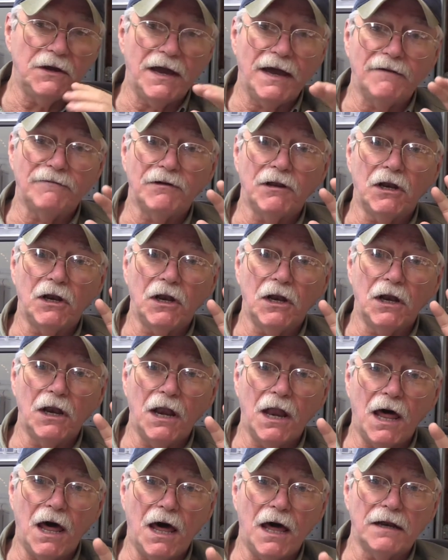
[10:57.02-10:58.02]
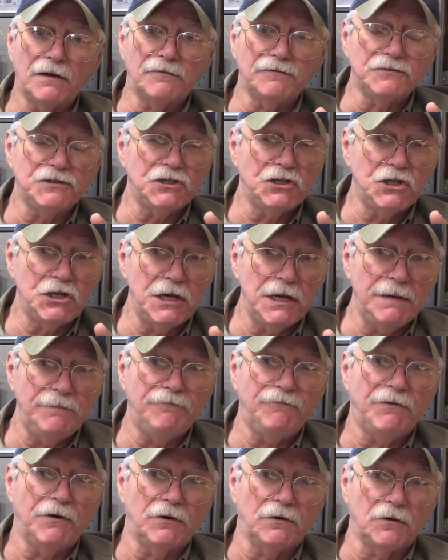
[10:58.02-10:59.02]
have a lot of cheap
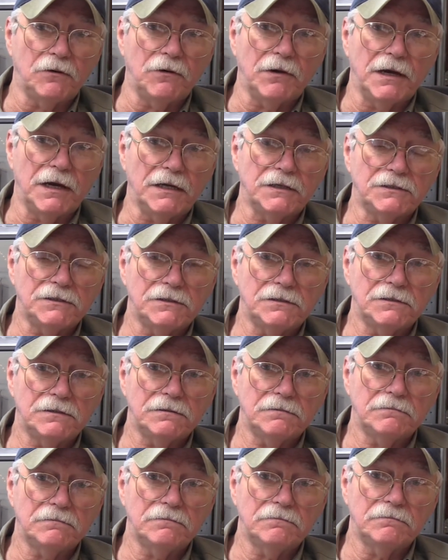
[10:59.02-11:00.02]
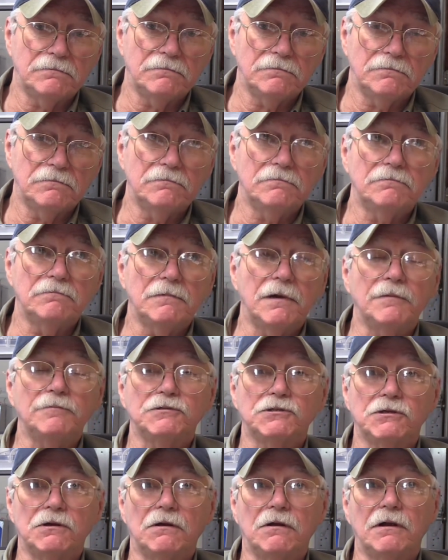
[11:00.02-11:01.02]
photo etch. I'm
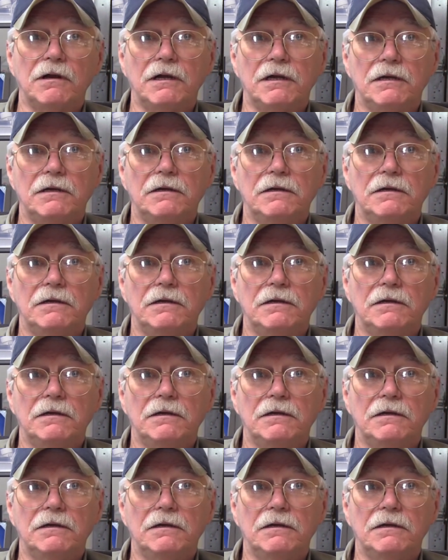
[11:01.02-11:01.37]
sorry,